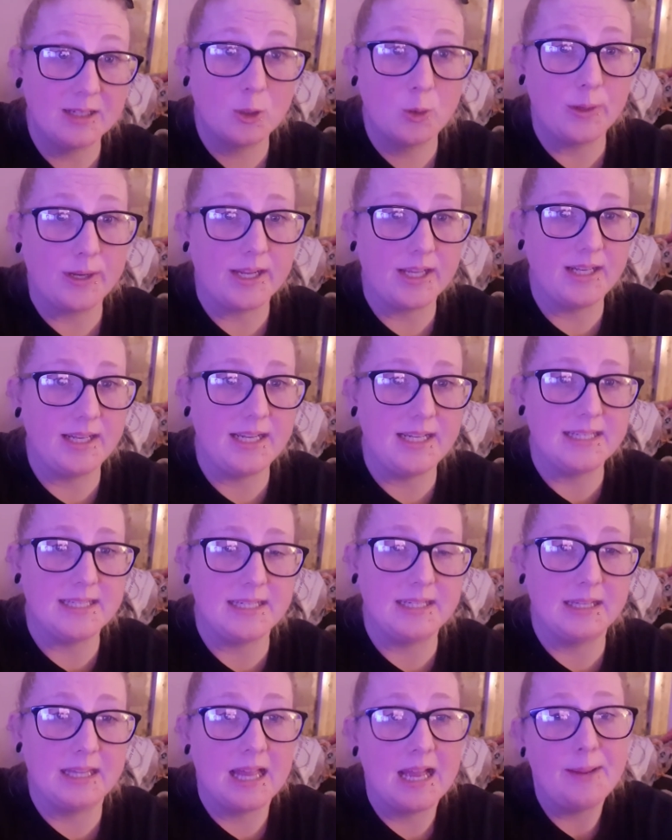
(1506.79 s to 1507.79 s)
quick and
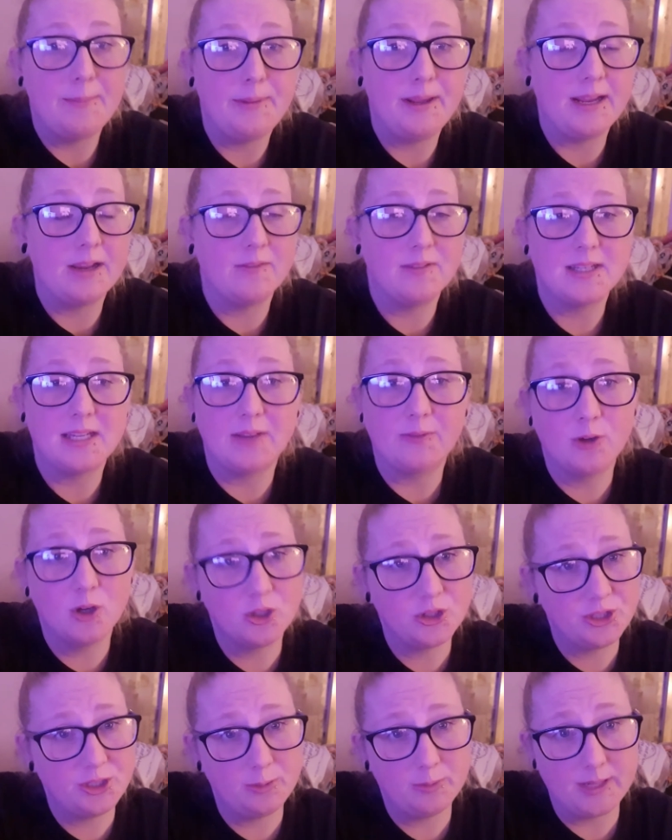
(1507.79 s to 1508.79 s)
easy like me obviously i've
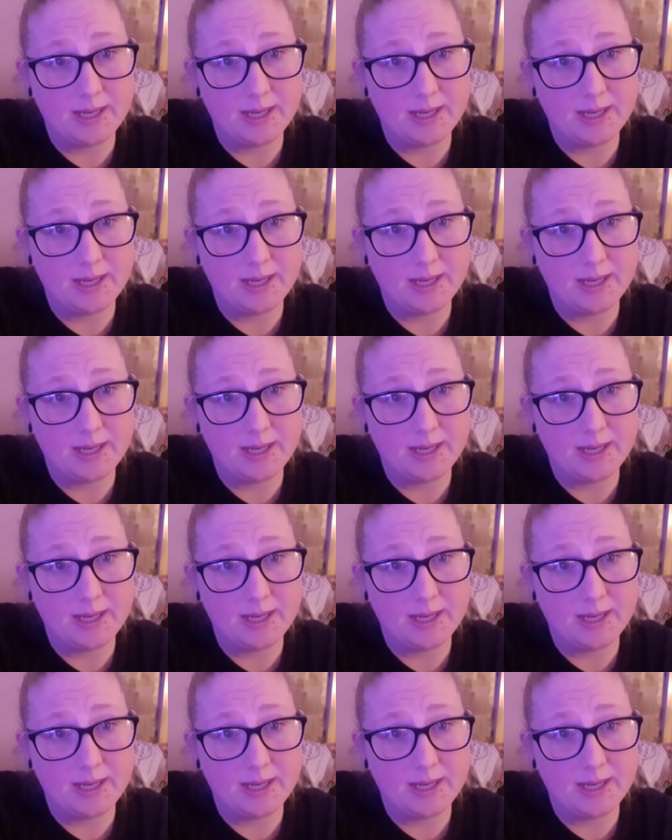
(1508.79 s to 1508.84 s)
got two